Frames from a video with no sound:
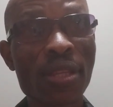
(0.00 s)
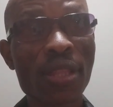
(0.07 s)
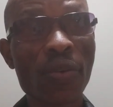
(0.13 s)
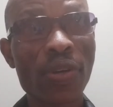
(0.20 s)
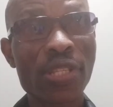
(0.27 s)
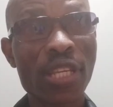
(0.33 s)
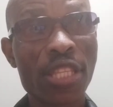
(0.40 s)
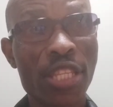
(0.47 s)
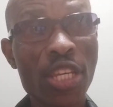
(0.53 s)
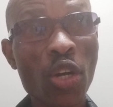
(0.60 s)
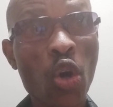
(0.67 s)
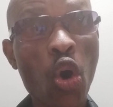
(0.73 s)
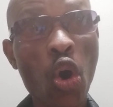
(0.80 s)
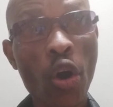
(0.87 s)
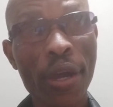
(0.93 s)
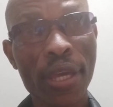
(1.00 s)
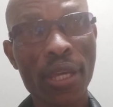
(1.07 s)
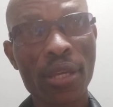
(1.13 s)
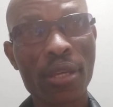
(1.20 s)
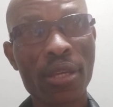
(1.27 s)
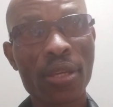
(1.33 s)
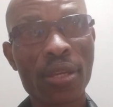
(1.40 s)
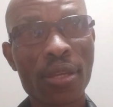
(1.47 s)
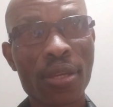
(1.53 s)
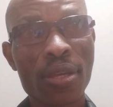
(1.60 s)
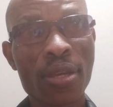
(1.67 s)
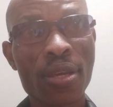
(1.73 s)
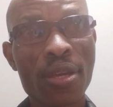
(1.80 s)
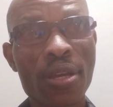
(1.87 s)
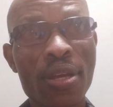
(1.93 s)
There was a decoy
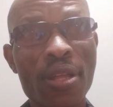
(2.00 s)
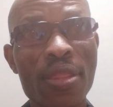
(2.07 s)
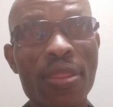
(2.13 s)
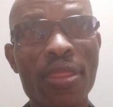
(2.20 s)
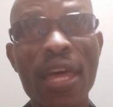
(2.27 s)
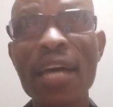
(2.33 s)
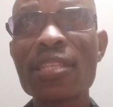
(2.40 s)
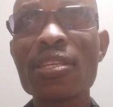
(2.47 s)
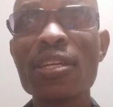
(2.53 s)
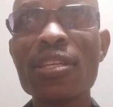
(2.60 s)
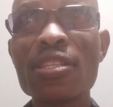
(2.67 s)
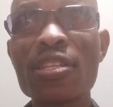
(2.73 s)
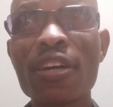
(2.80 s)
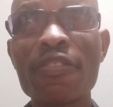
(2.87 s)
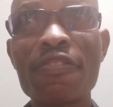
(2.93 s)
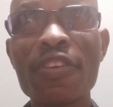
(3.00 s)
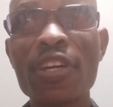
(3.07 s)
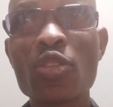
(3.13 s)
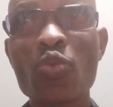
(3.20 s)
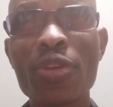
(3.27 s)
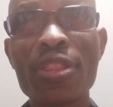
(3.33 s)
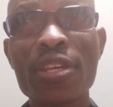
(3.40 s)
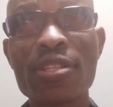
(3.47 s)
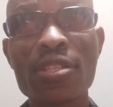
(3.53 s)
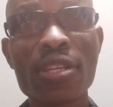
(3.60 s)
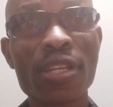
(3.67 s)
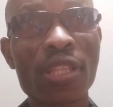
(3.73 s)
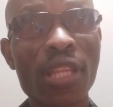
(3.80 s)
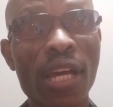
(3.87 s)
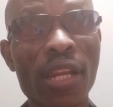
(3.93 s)
that interfered with the
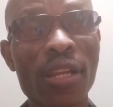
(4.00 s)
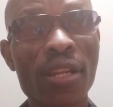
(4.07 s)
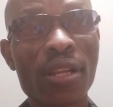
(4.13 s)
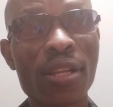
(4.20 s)
signal.